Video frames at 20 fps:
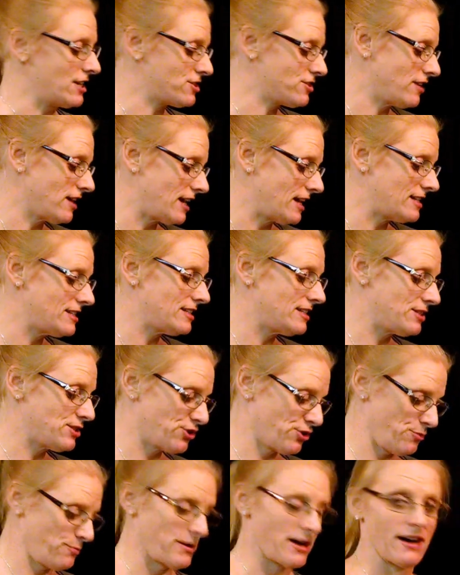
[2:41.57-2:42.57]
I tried to
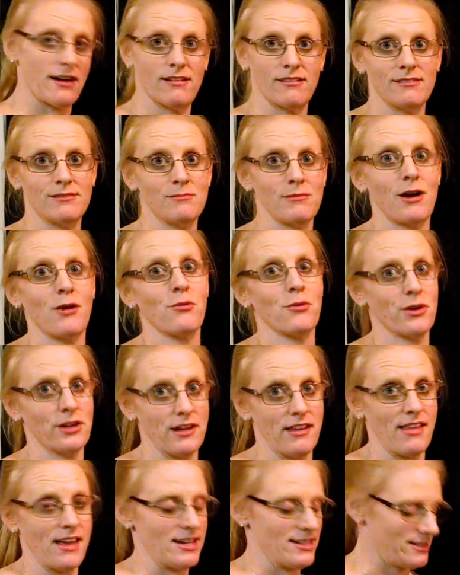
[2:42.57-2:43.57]
scoop out my
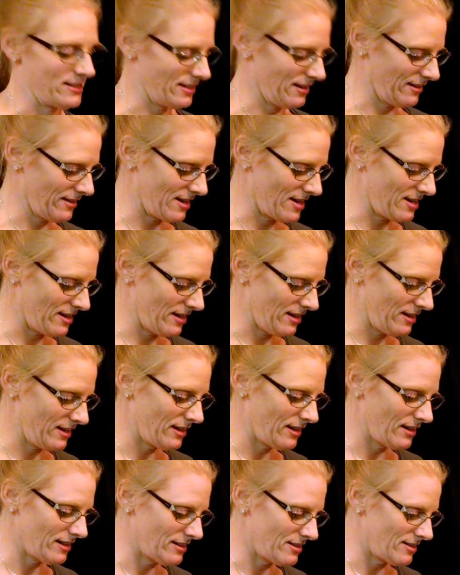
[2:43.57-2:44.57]
royal icing, and it
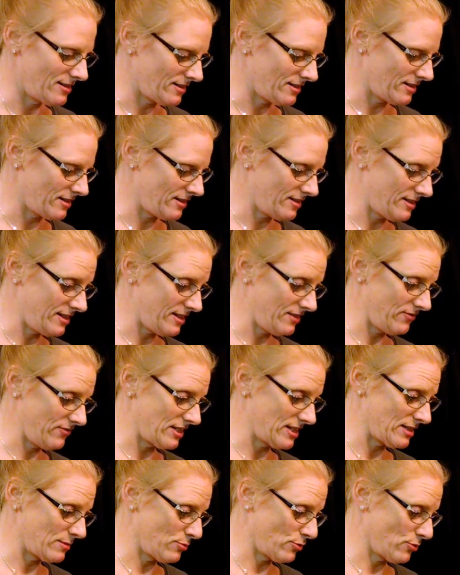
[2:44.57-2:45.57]
is stiff
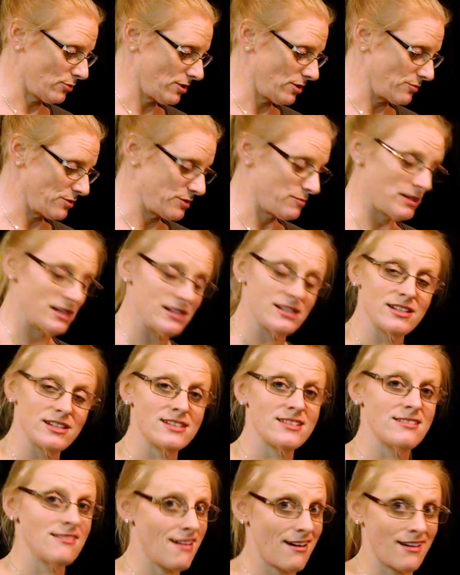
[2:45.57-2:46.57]
as a board, which means
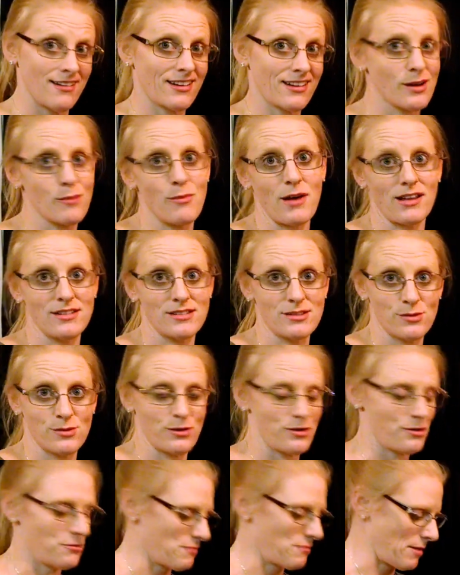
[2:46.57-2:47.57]
it's not going to pass
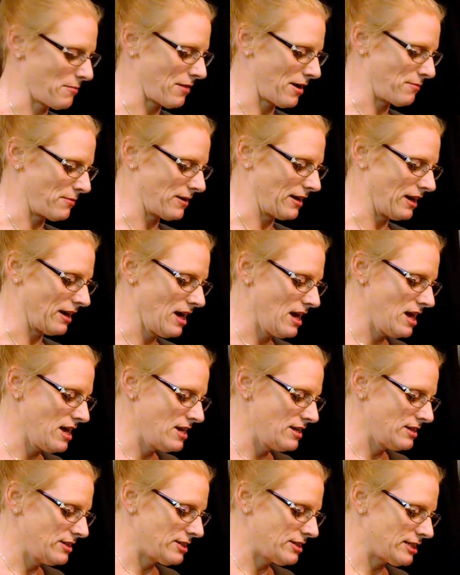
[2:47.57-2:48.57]
through my piping.
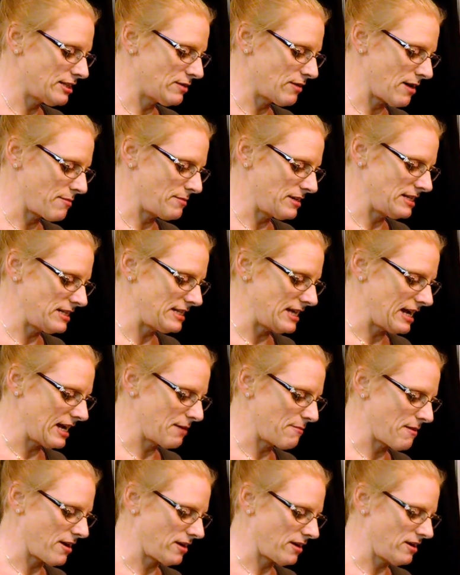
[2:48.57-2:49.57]
So I'm going to take
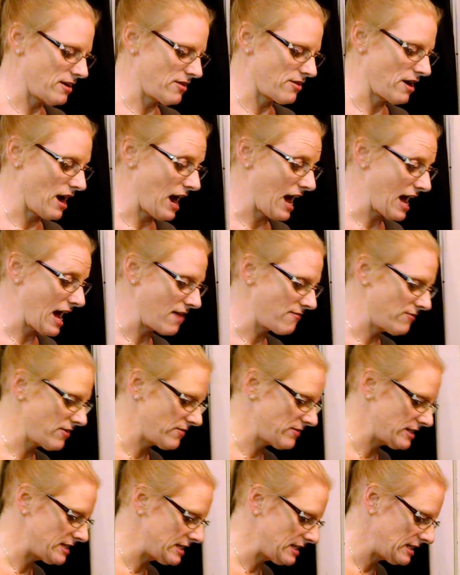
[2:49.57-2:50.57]
about another half
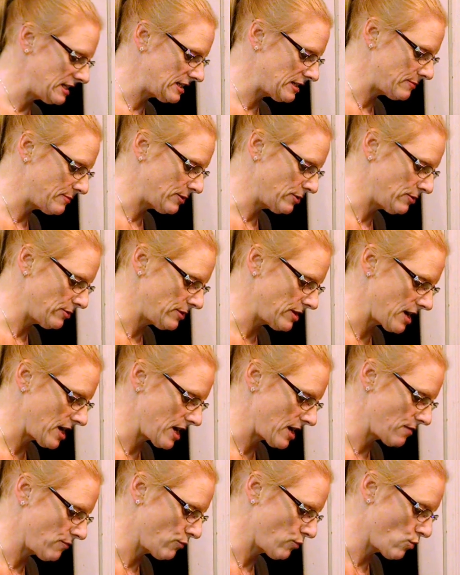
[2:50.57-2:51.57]
of a teaspoon
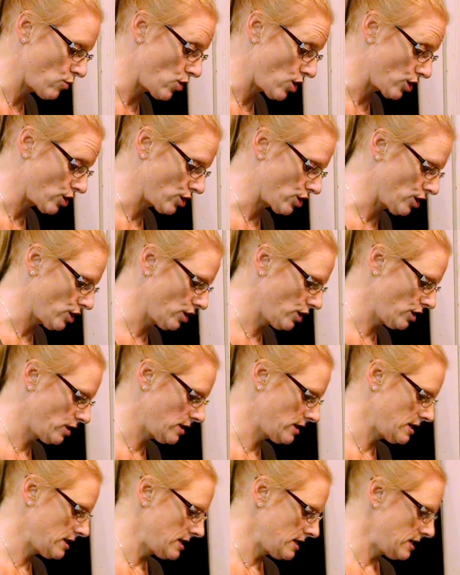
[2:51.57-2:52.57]
of water
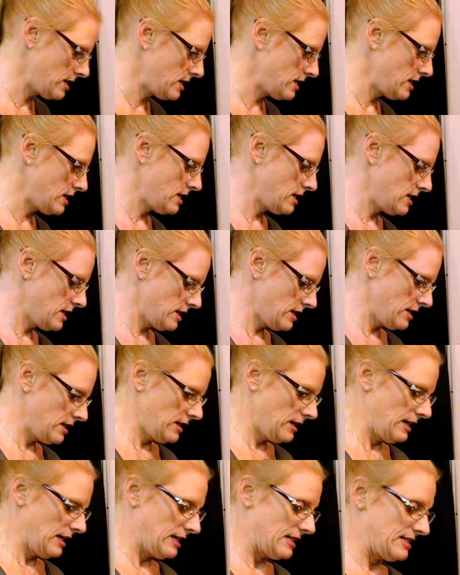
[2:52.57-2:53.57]

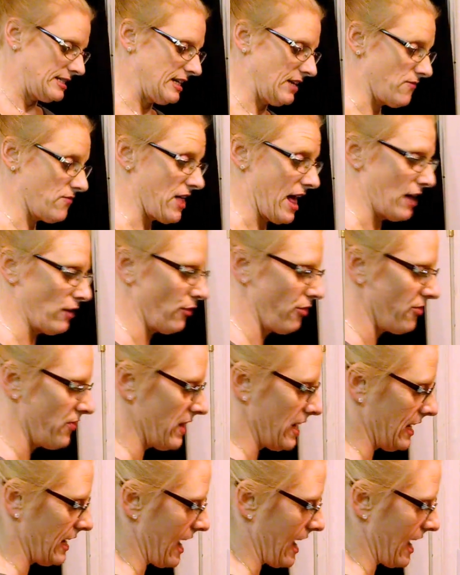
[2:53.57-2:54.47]
and see if that'll thin